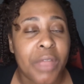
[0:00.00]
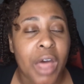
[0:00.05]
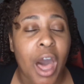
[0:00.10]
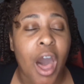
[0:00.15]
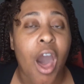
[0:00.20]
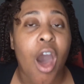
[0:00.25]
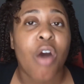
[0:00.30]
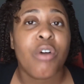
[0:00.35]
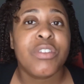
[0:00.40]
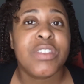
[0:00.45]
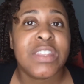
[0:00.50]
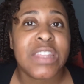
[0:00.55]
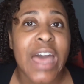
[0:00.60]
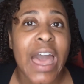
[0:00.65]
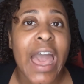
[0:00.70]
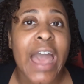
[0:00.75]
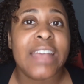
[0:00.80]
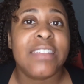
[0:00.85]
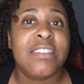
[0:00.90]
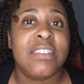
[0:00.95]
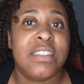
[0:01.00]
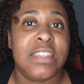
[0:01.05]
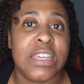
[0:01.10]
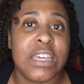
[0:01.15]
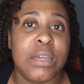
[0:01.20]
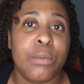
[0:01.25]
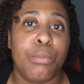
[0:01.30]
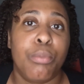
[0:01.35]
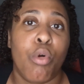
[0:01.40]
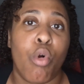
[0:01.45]
all signs
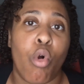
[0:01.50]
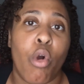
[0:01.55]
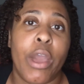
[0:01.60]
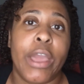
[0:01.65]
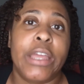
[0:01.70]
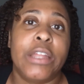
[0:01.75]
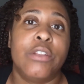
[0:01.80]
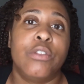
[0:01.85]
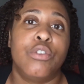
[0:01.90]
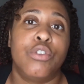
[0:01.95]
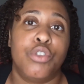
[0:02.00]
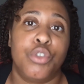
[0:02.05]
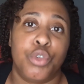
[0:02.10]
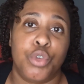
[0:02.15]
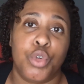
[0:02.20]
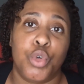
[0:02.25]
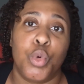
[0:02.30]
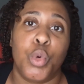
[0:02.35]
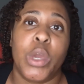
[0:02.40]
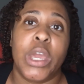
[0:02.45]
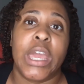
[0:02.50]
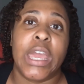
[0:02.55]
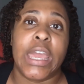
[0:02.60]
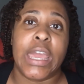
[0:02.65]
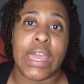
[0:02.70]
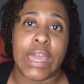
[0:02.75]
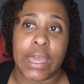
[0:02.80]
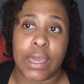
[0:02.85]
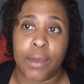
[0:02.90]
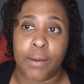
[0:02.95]
did point to
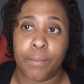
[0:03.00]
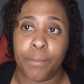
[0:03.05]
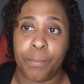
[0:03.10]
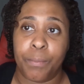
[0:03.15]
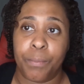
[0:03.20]
him.